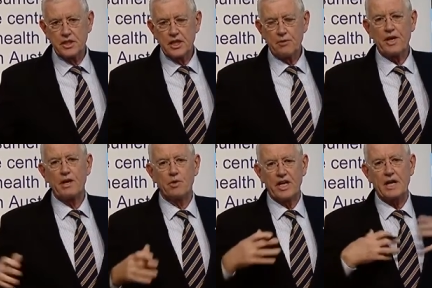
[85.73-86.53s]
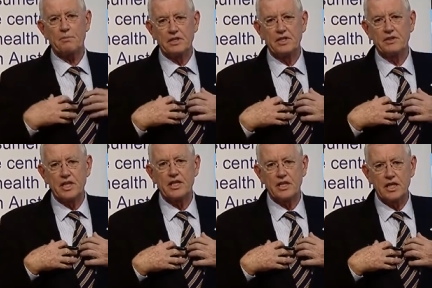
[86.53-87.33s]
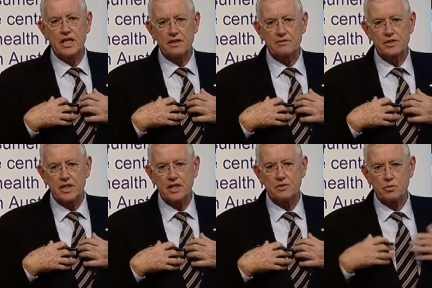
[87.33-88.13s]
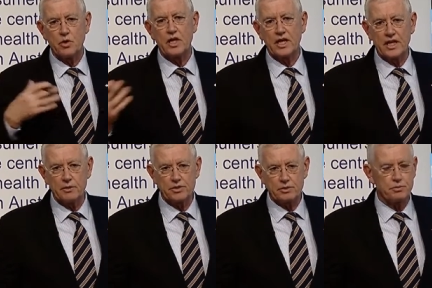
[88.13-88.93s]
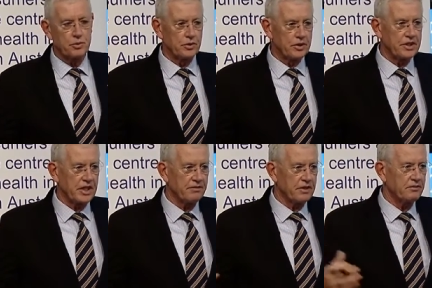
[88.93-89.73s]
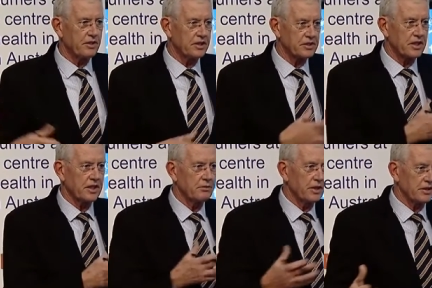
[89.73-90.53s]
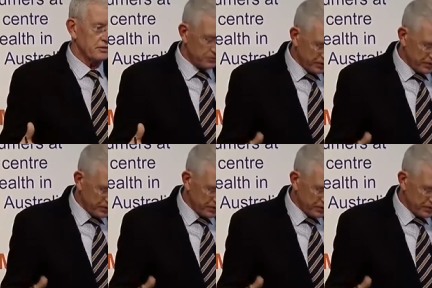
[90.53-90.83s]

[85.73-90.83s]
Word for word: about what happened in their lives and why it was important to have an advanced care directive.